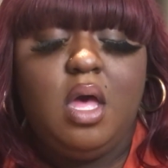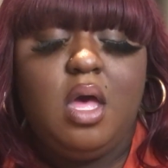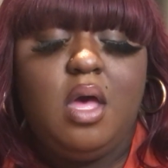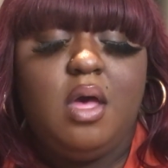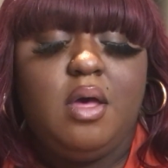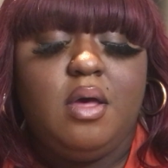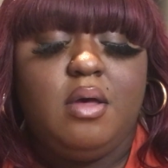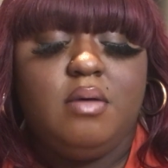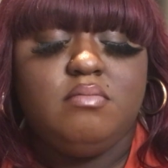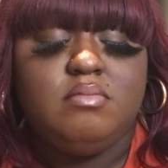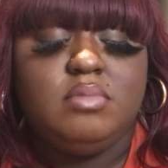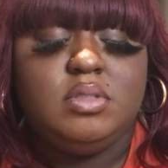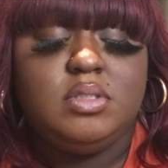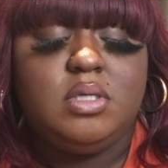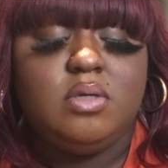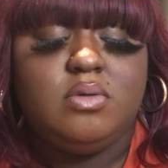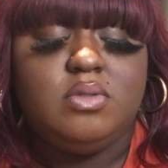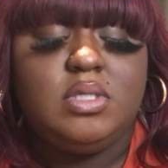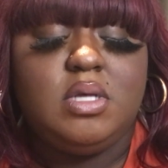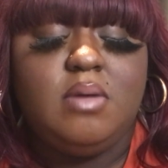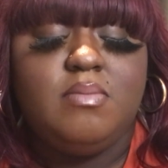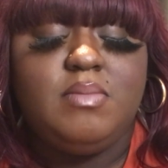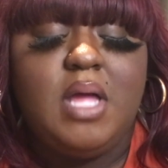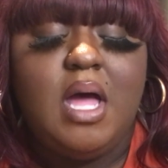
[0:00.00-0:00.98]
Um, so
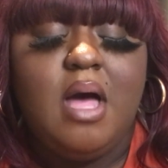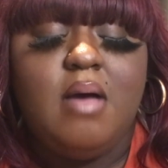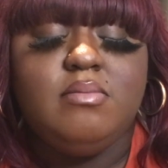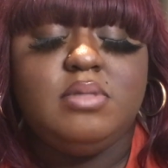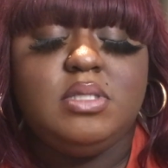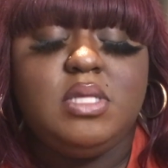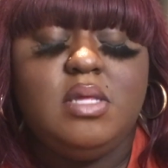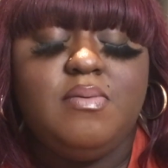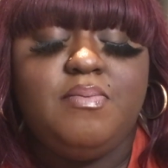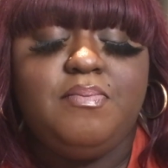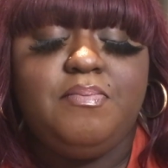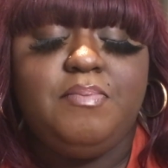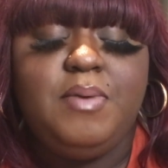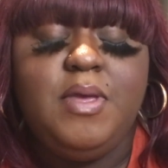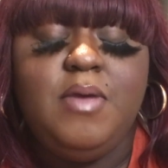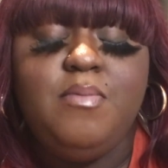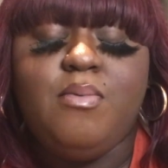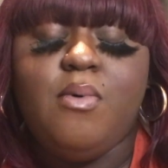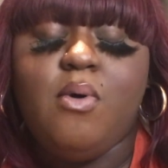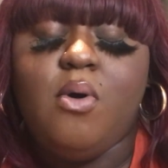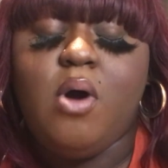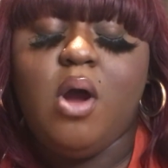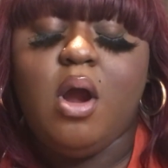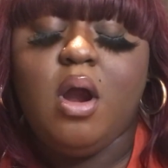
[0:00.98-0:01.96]
sometimes if
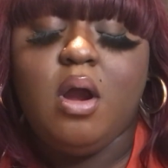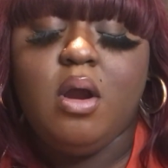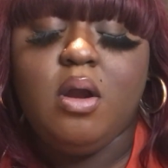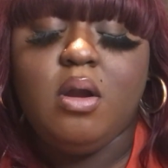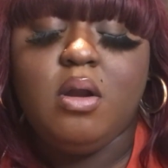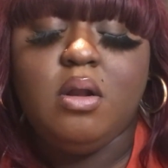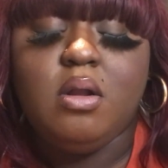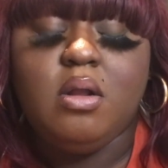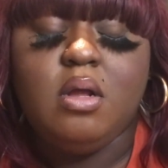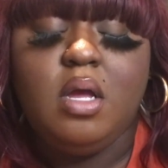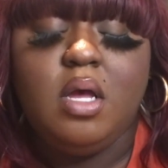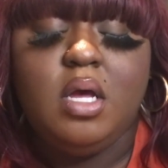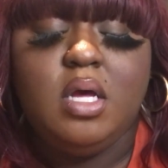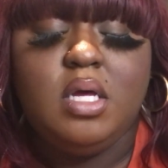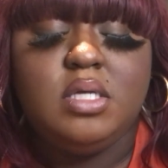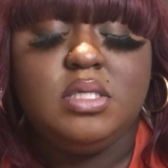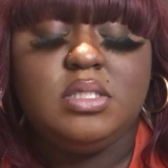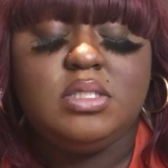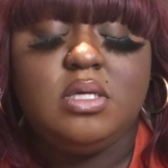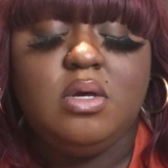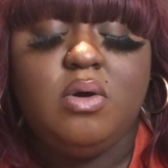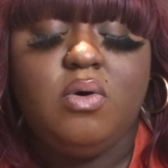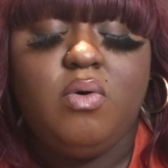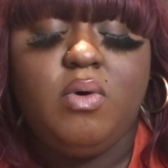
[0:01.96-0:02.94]
people hurt
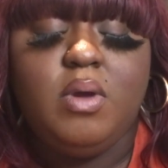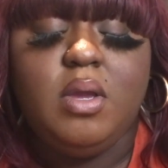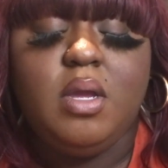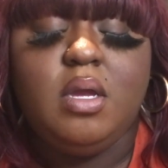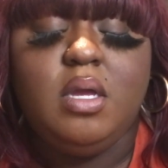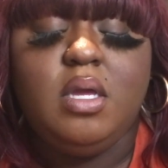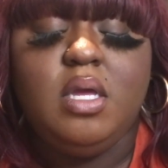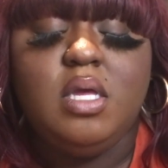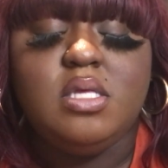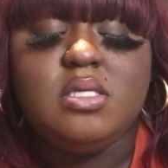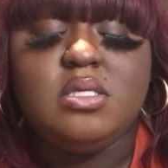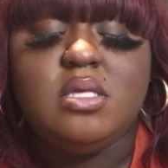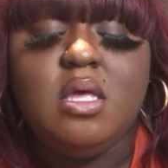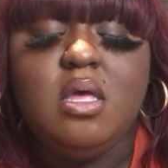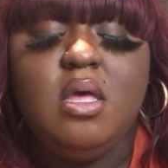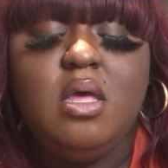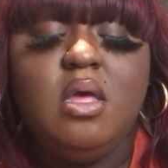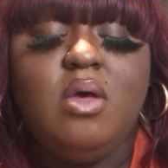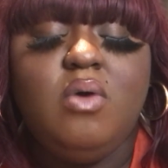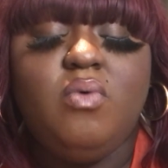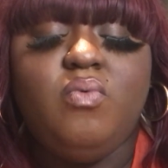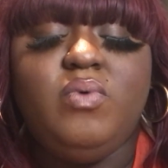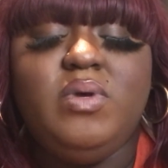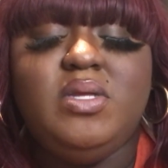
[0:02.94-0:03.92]
us, Aquarius,
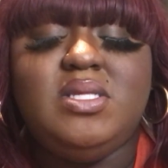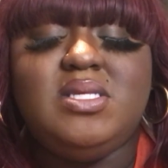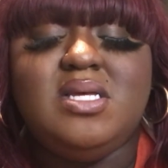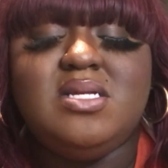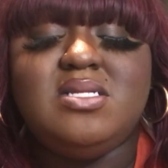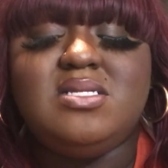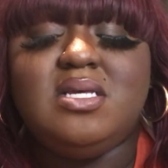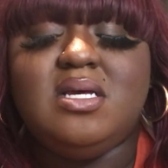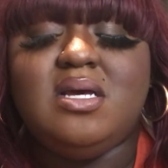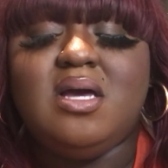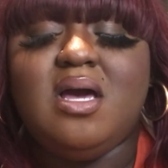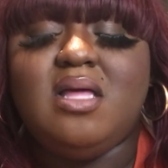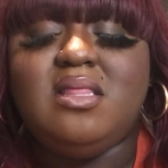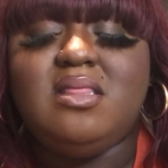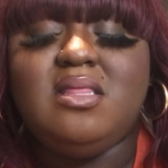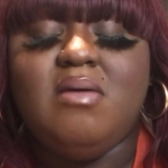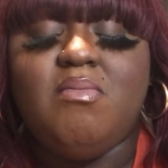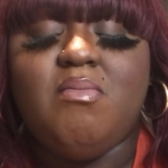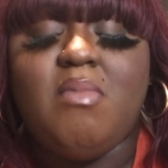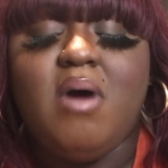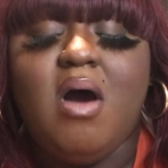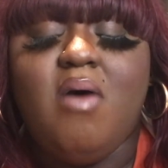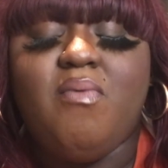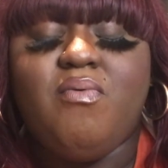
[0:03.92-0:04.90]
we tend to cut
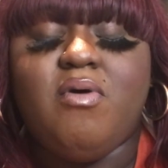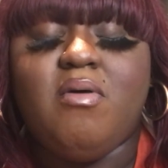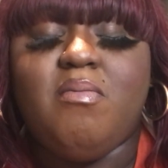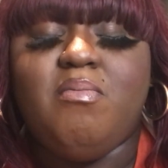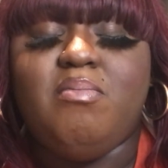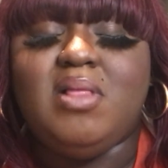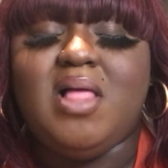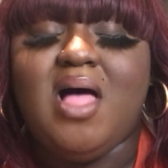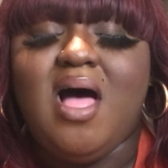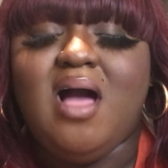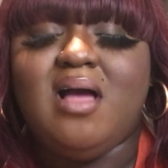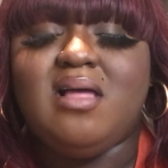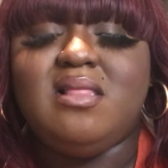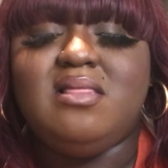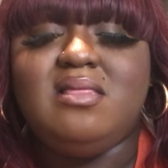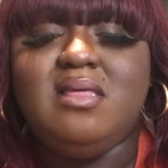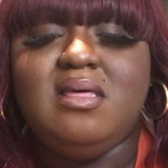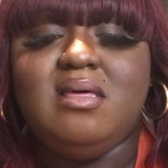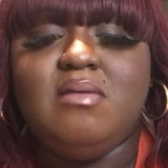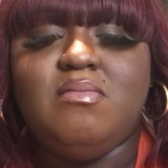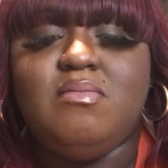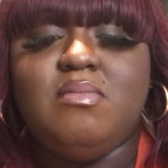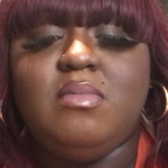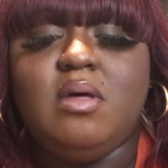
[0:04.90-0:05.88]
them off or block
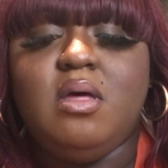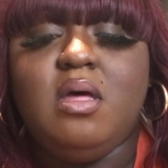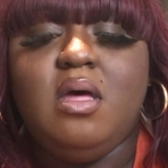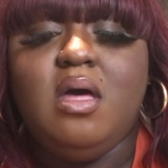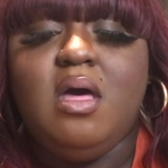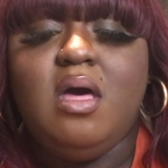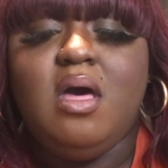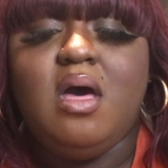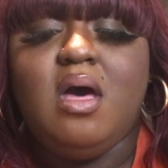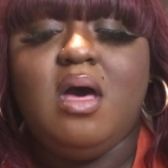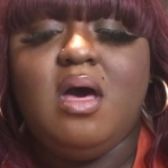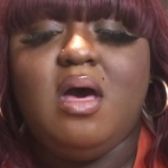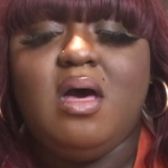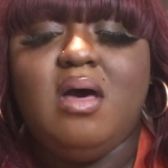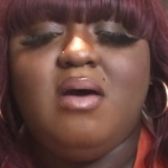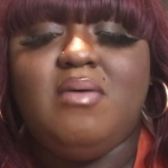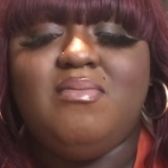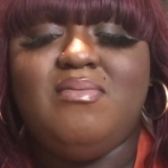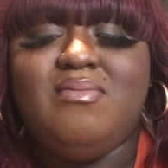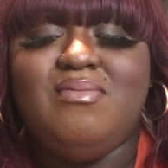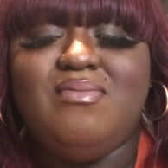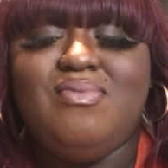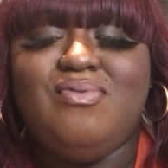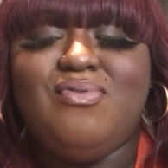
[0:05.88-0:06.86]
them
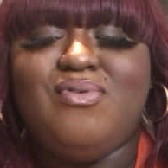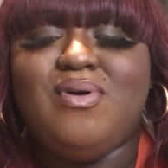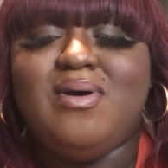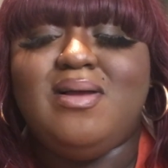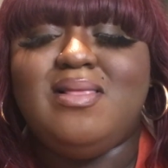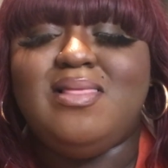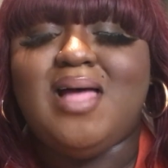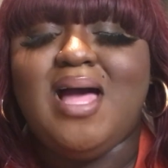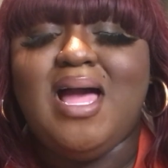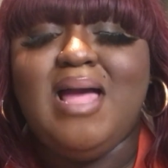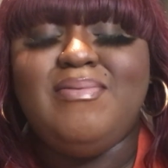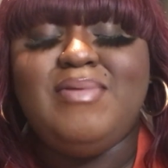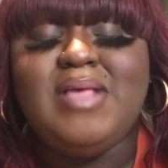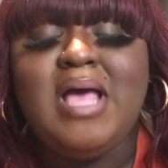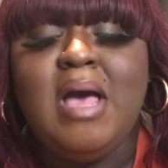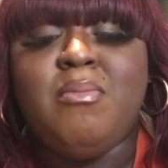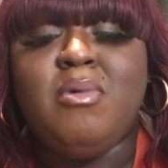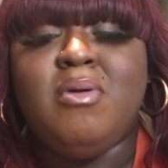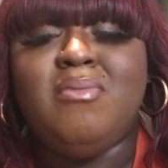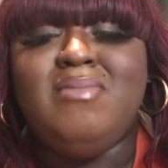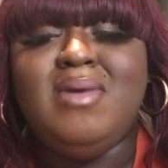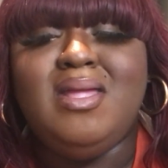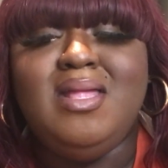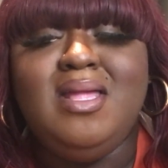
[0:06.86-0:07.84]
um, for a
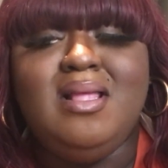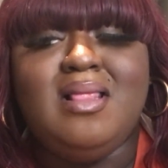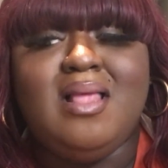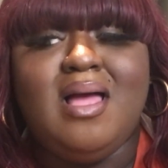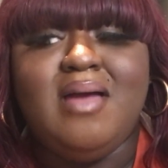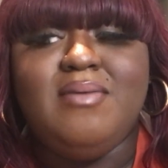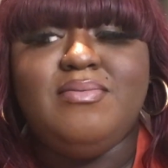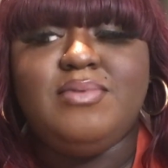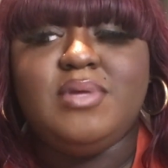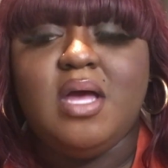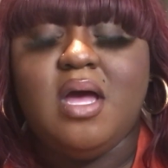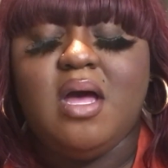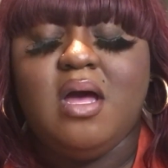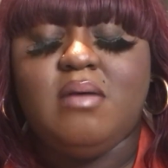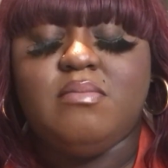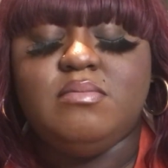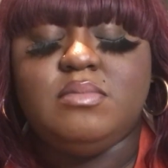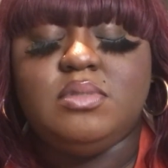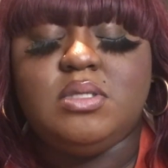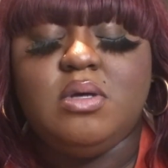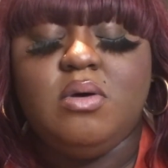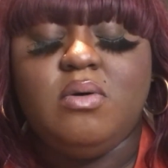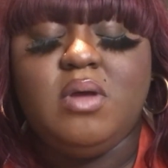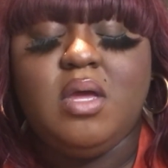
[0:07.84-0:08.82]
lifetime or many
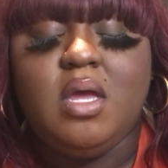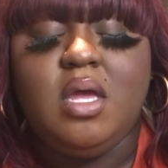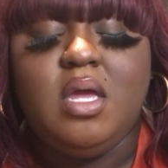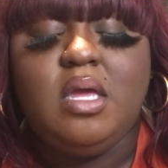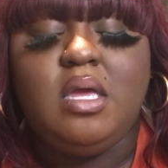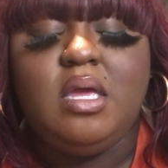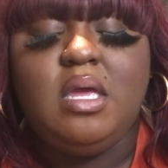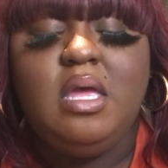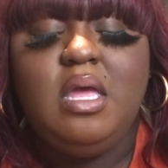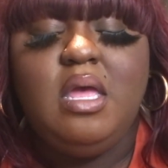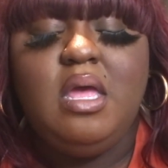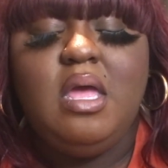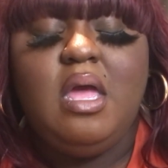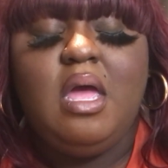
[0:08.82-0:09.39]
lifetimes, okay?